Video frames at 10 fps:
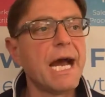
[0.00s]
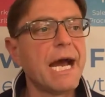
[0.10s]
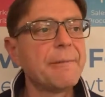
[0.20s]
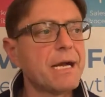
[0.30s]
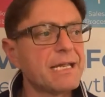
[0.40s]

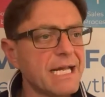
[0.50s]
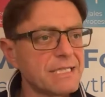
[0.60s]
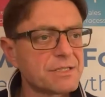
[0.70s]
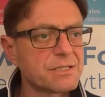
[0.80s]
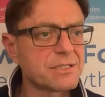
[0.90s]
And
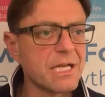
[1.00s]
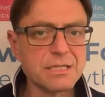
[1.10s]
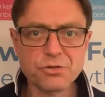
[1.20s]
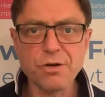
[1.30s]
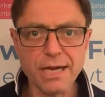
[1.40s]

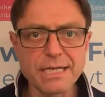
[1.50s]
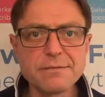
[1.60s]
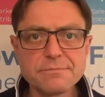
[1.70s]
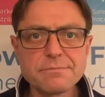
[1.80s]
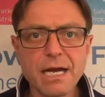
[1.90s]
that's great.
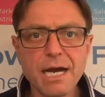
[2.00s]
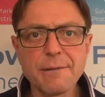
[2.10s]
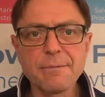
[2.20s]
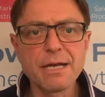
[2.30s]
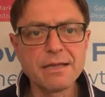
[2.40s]

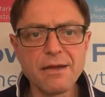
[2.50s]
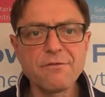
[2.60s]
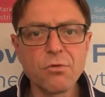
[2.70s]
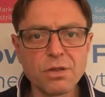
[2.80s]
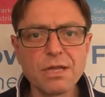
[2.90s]
And
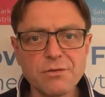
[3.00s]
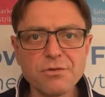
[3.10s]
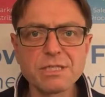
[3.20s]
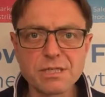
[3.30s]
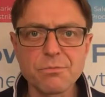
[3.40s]
therefore that there
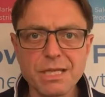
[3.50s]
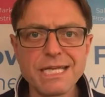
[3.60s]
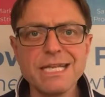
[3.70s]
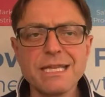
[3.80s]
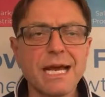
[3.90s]
is something
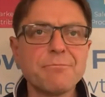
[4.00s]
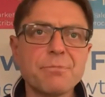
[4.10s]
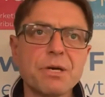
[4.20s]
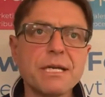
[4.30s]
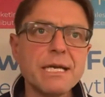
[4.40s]
in that.
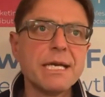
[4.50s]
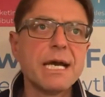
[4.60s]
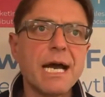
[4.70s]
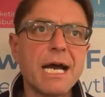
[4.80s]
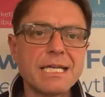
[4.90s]
But
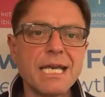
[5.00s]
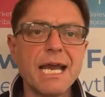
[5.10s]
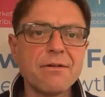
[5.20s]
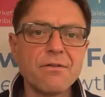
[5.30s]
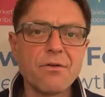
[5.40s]

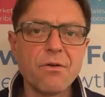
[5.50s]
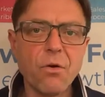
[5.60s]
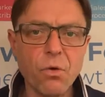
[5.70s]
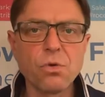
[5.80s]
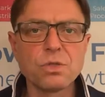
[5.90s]
again,
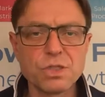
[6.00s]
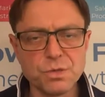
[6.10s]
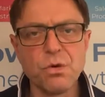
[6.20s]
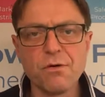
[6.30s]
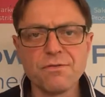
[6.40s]
all
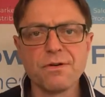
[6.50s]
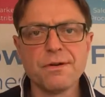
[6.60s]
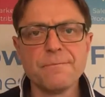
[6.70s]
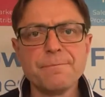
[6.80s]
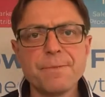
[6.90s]
too
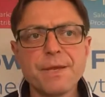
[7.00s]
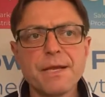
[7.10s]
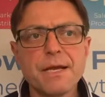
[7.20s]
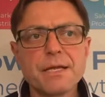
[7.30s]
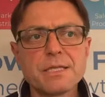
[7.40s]
often,
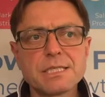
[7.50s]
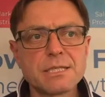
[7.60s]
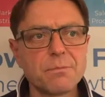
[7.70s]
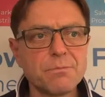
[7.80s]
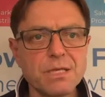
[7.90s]

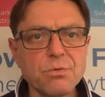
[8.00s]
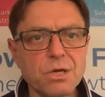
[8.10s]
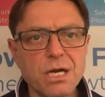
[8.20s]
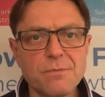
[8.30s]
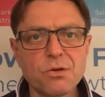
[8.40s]
somebody will
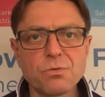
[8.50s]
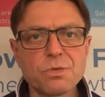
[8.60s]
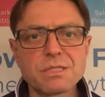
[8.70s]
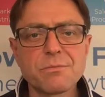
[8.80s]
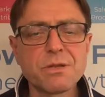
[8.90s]
come along
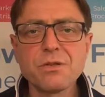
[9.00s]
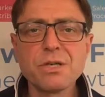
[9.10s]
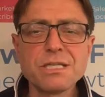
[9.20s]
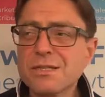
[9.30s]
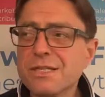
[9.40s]
with something that
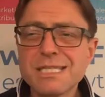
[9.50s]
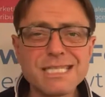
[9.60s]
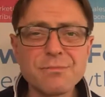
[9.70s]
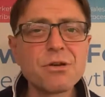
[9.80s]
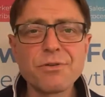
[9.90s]
is
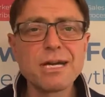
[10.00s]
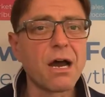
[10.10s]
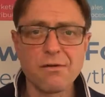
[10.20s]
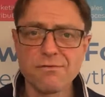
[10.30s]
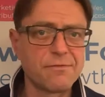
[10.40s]
similar
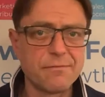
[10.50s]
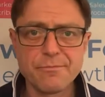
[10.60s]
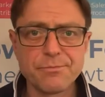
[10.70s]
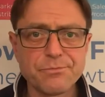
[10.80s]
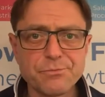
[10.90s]
enough,
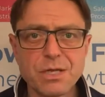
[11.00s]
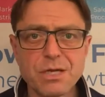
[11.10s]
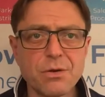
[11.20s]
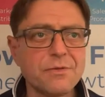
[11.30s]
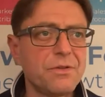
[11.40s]
you
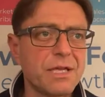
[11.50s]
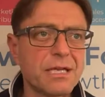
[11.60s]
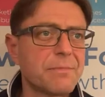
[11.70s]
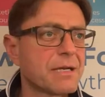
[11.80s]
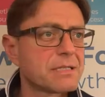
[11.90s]
know, and if you think
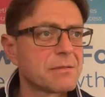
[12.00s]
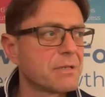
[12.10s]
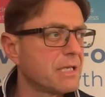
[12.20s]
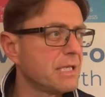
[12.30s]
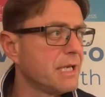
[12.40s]
about some
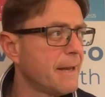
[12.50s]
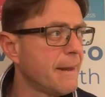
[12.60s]
of the